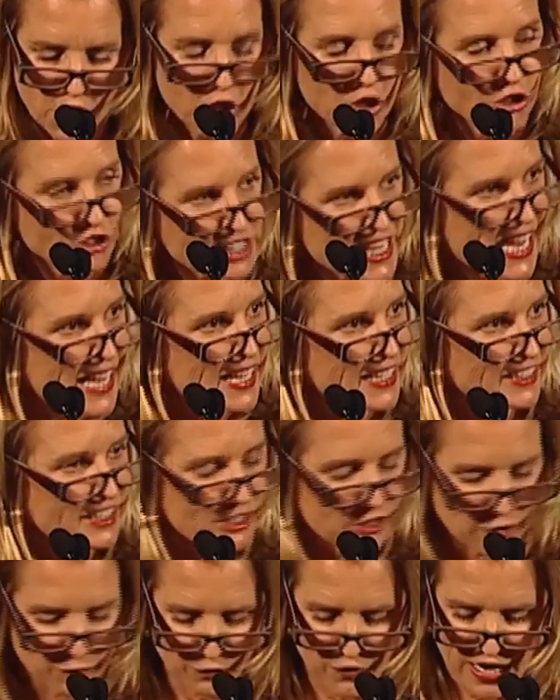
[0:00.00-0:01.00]
whose hand
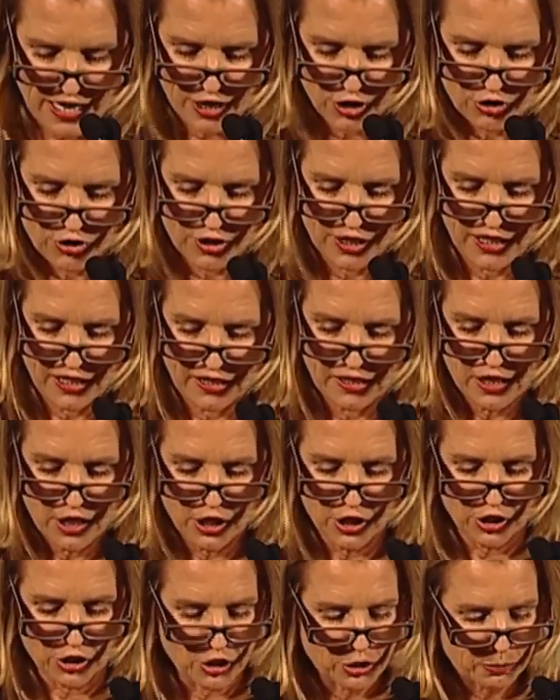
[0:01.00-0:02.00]
at the foundry,
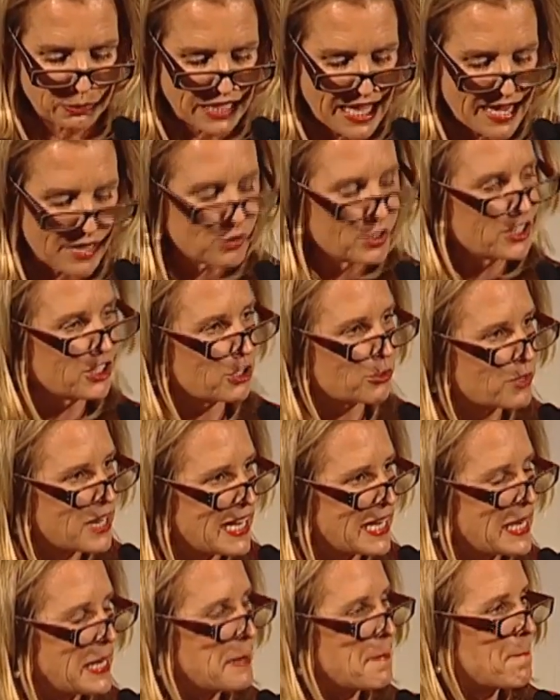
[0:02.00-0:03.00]
whose plow in the
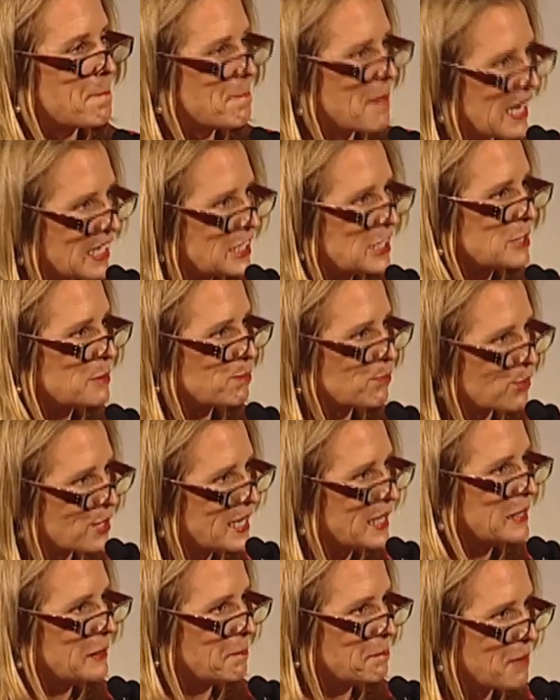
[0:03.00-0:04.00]
rain must
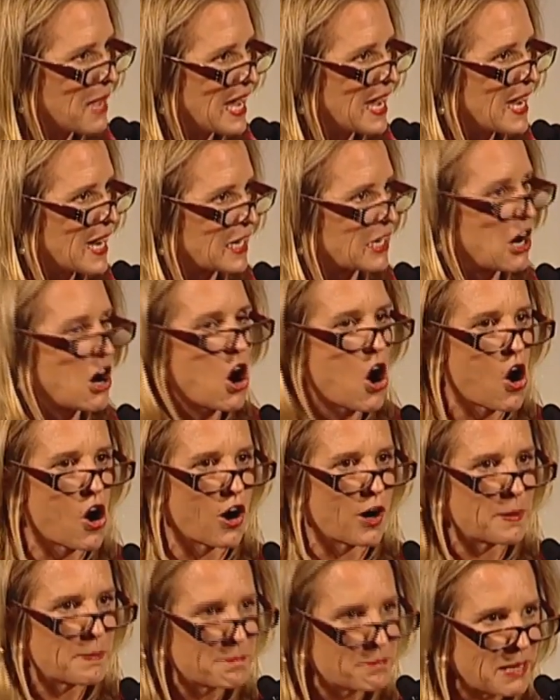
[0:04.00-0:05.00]
bring back
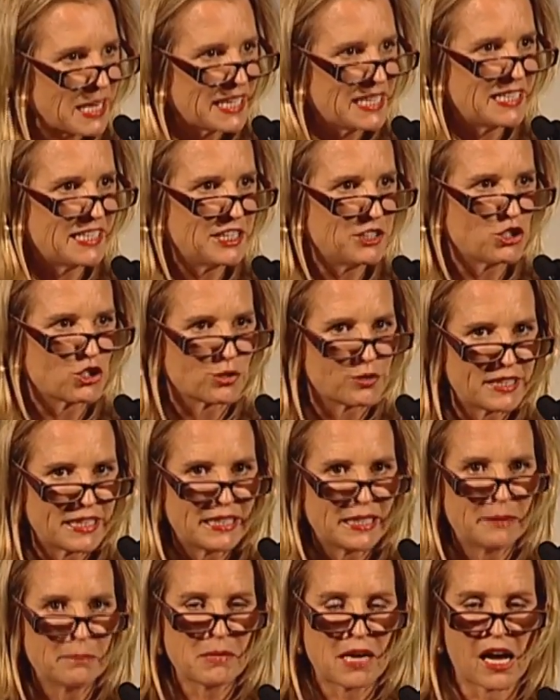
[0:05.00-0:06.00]
our mighty
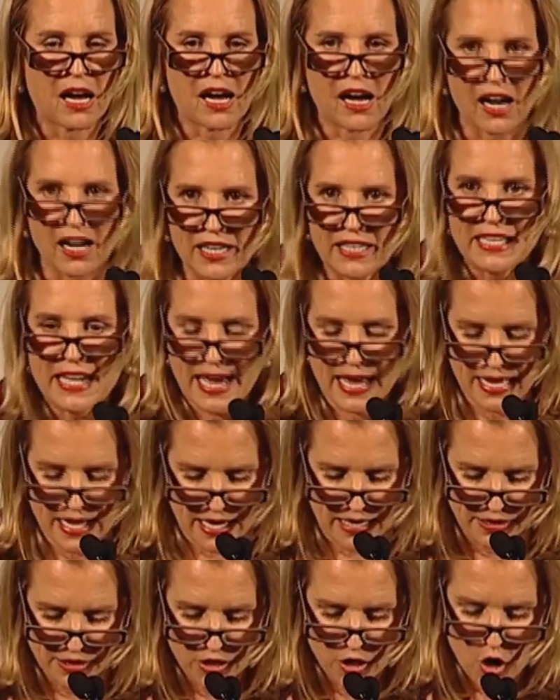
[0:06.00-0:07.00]
dream
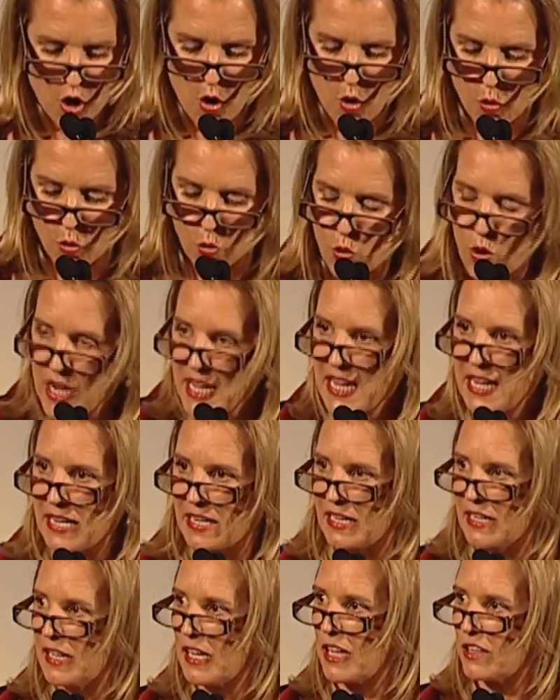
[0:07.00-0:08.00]
again.
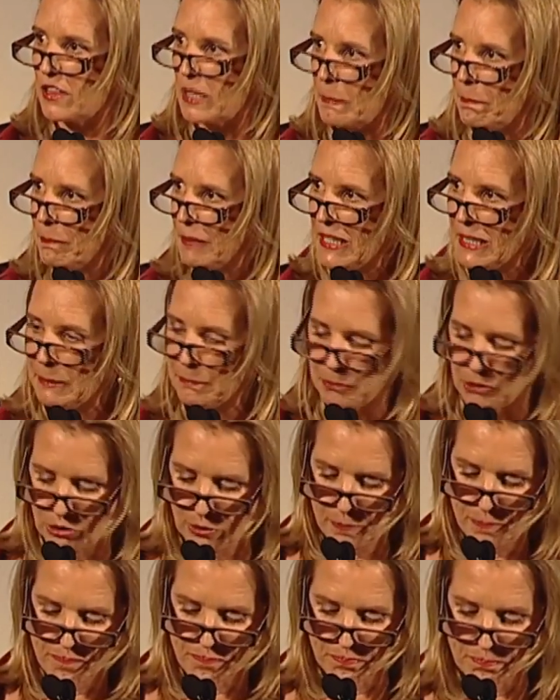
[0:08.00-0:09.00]
We, the
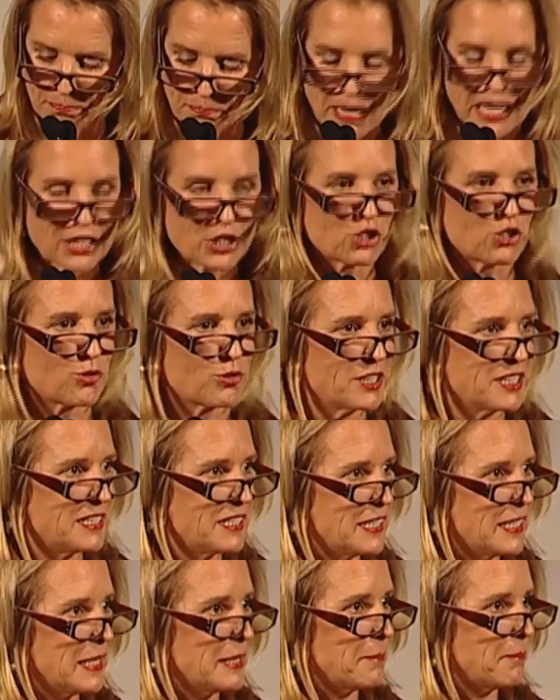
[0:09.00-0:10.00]
people, must
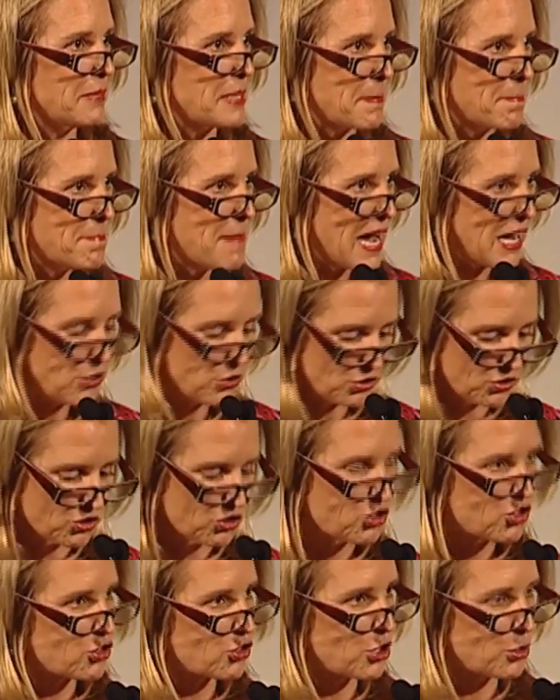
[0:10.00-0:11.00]
redeem the
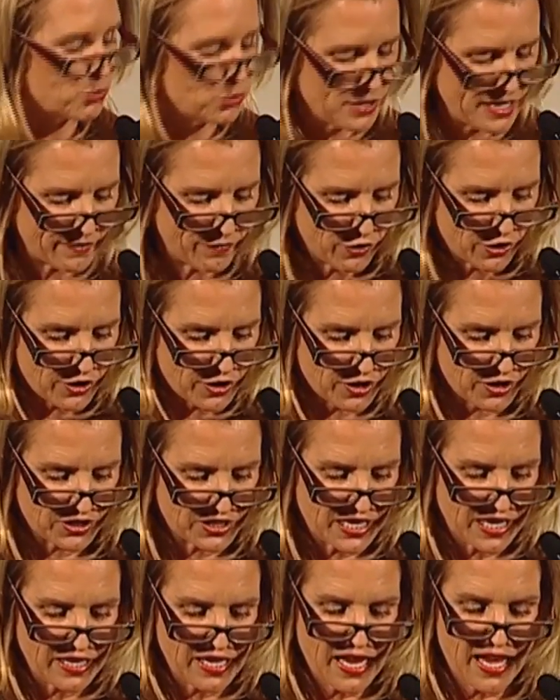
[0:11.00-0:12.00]
mountains, the
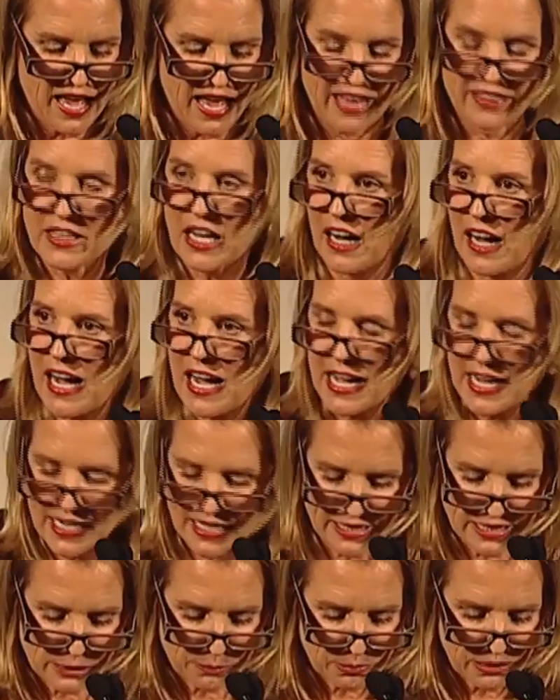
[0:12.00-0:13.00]
rivers, and the
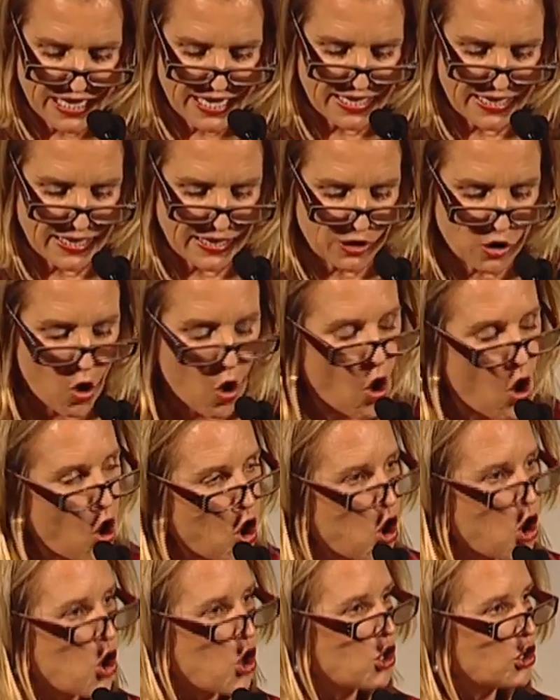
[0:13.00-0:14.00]
highest plain,
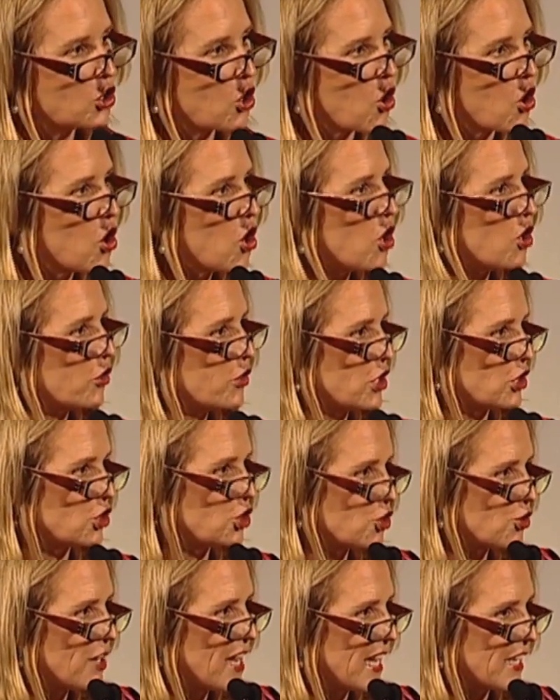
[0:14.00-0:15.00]
all, all the
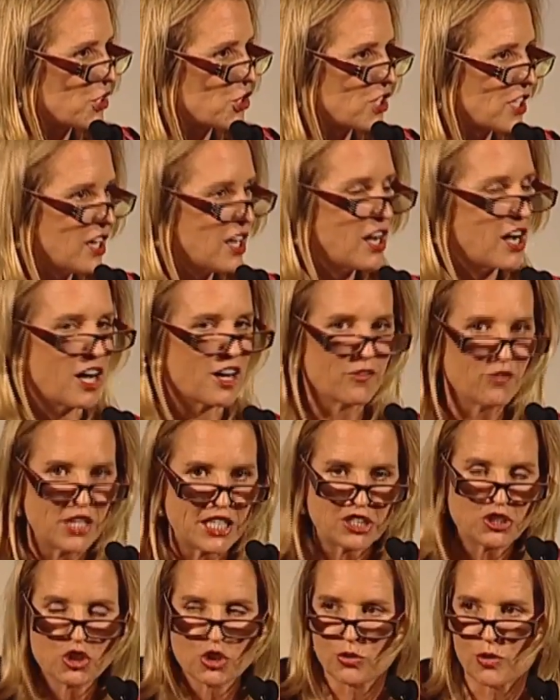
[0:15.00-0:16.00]
stretch of
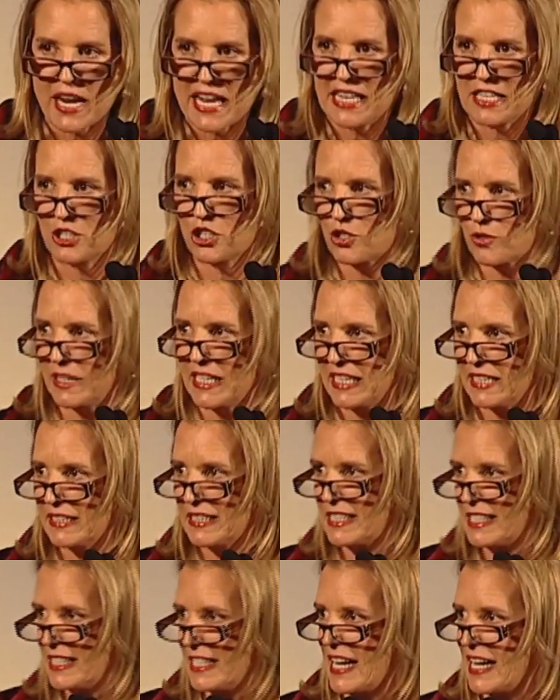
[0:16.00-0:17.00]
these great green
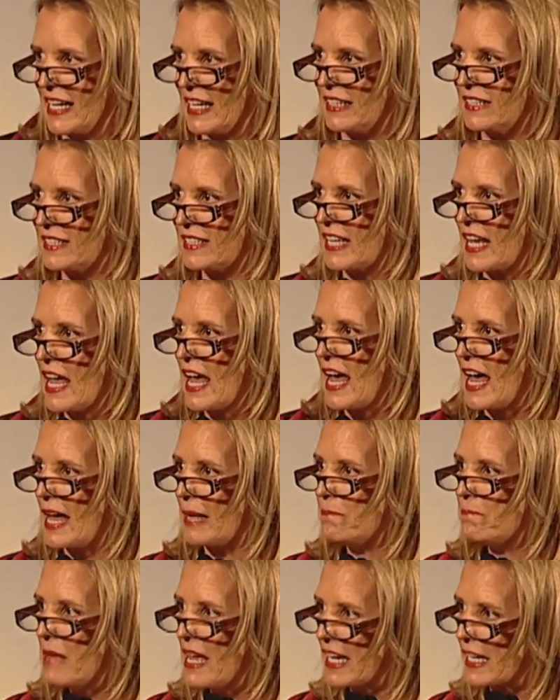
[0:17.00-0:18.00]
states,
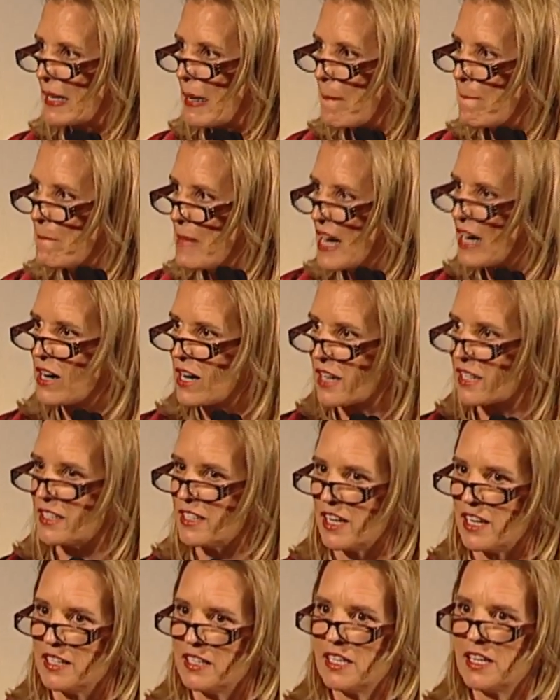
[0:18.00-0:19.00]
and make
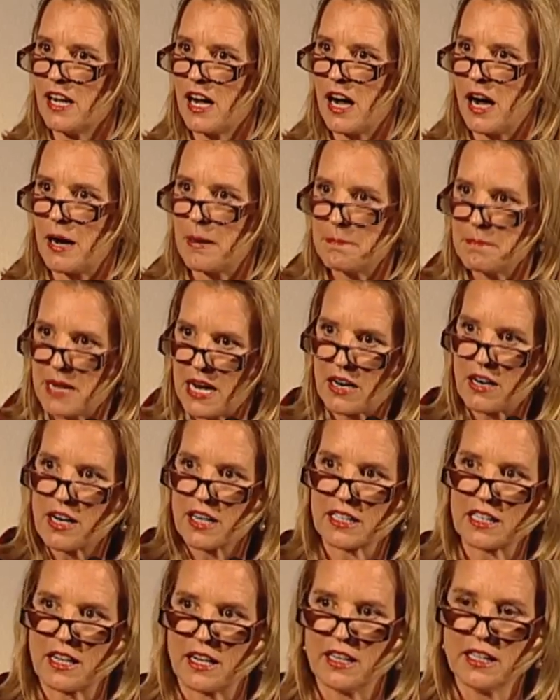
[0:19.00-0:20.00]
America,
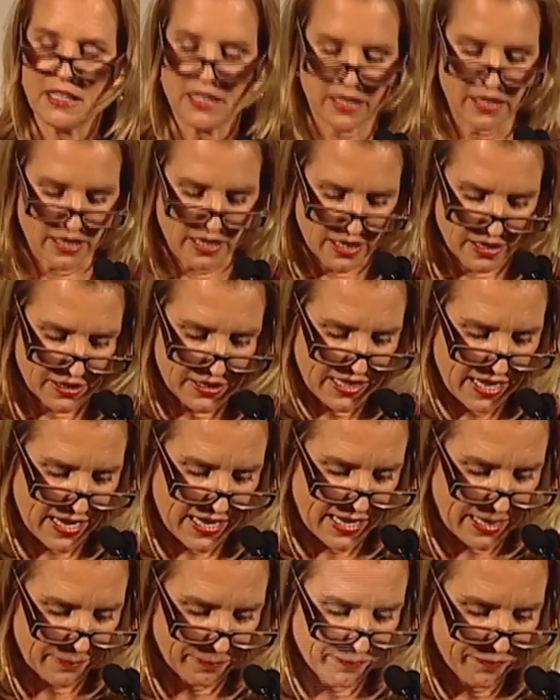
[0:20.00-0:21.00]
America
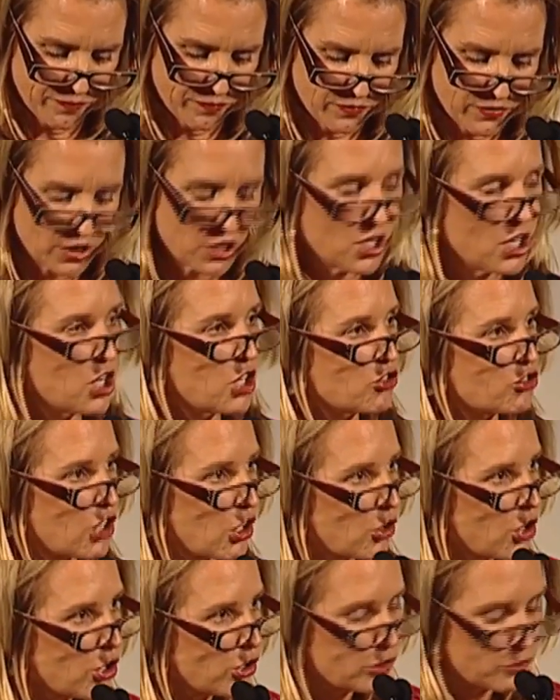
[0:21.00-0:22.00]
again.
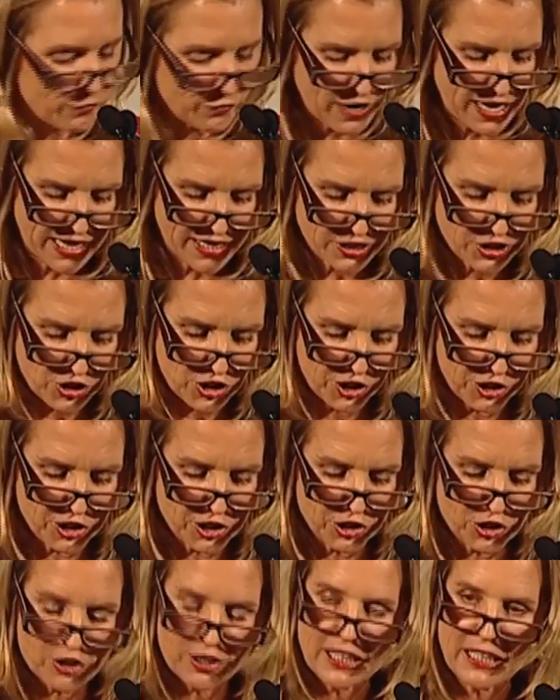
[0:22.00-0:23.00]
So hold fast to
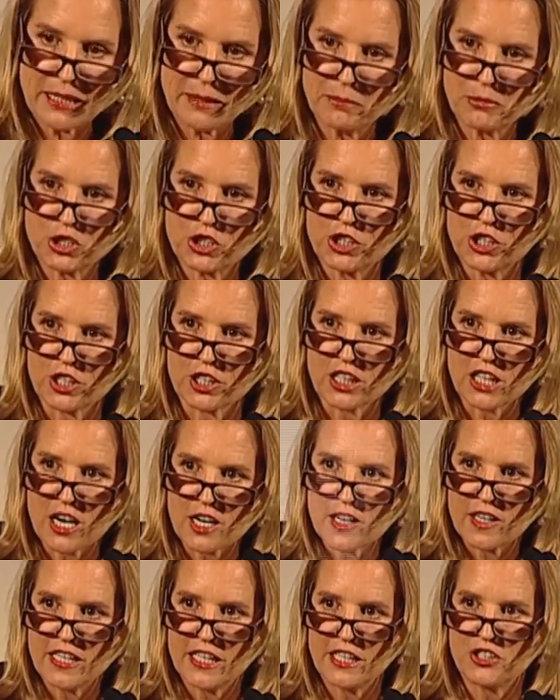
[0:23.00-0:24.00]
your dreams, to your
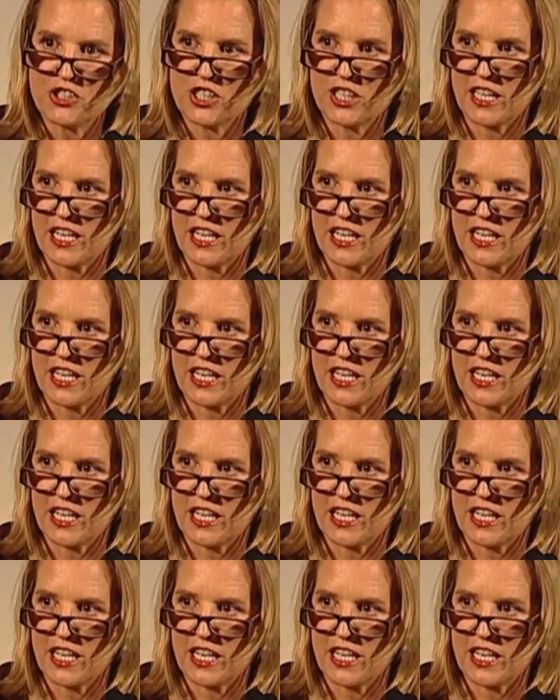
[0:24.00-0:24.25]
courage,